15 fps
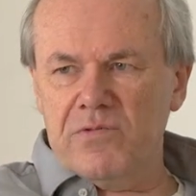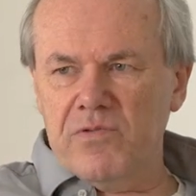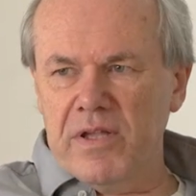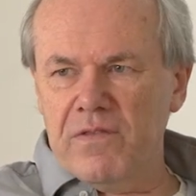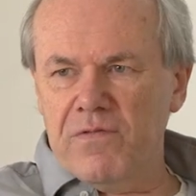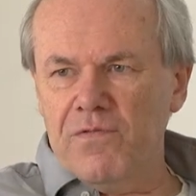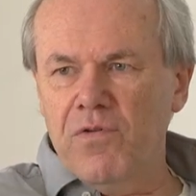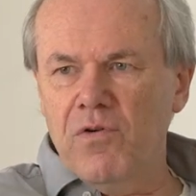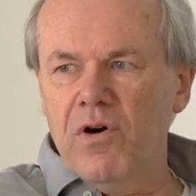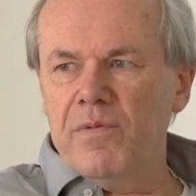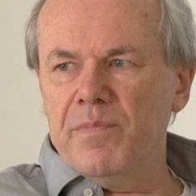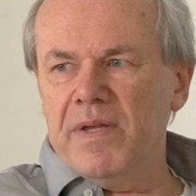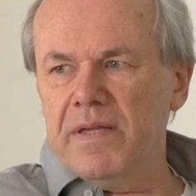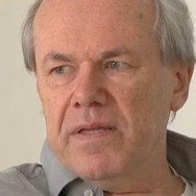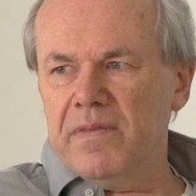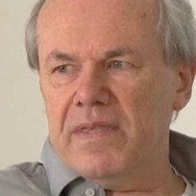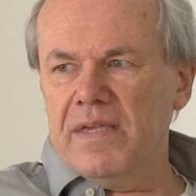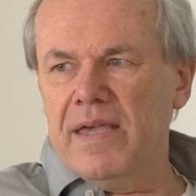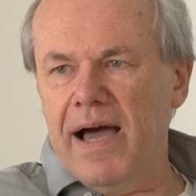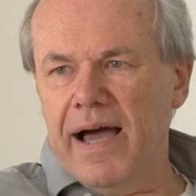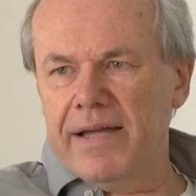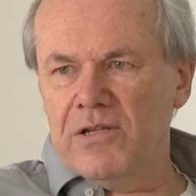transforming
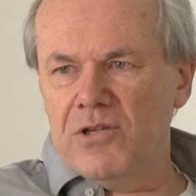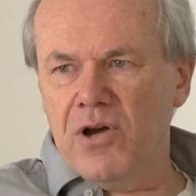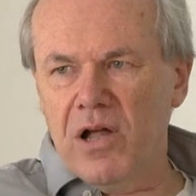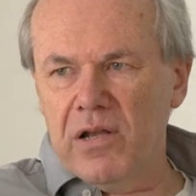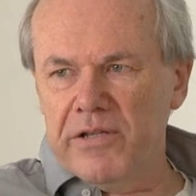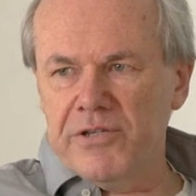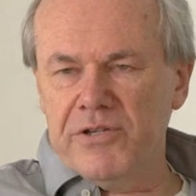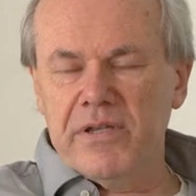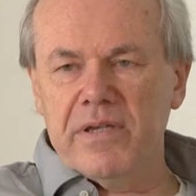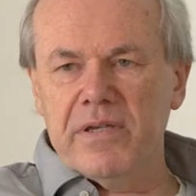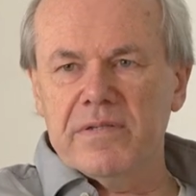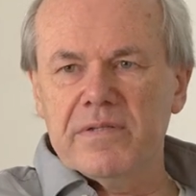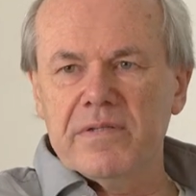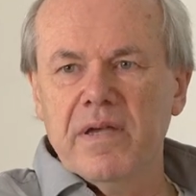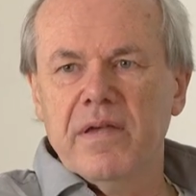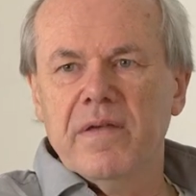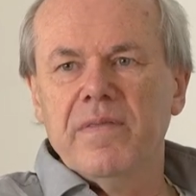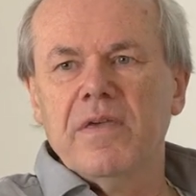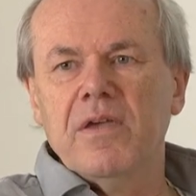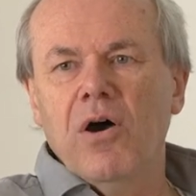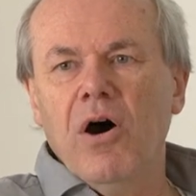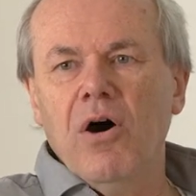the ideologies,
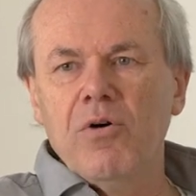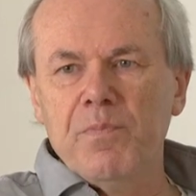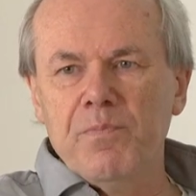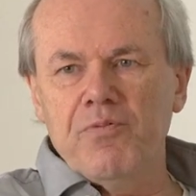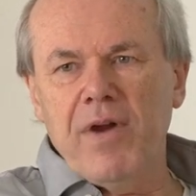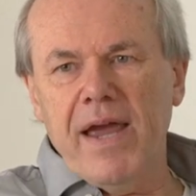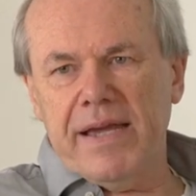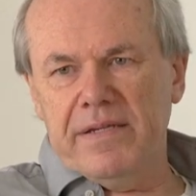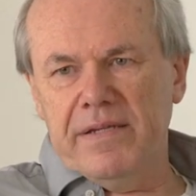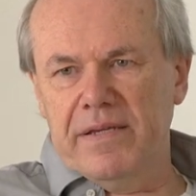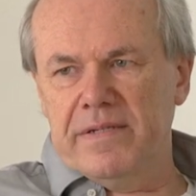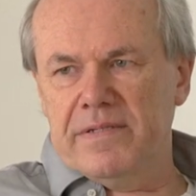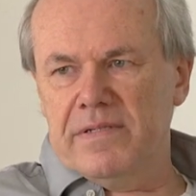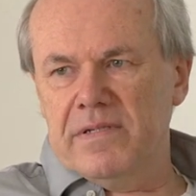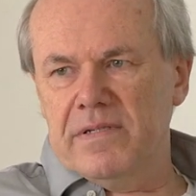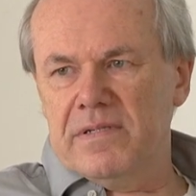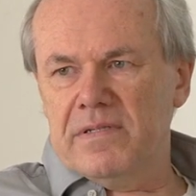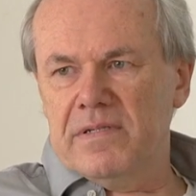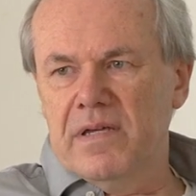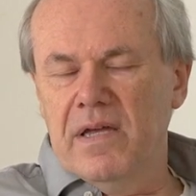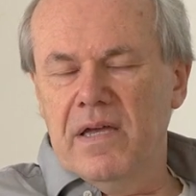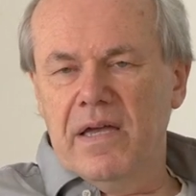the own practices.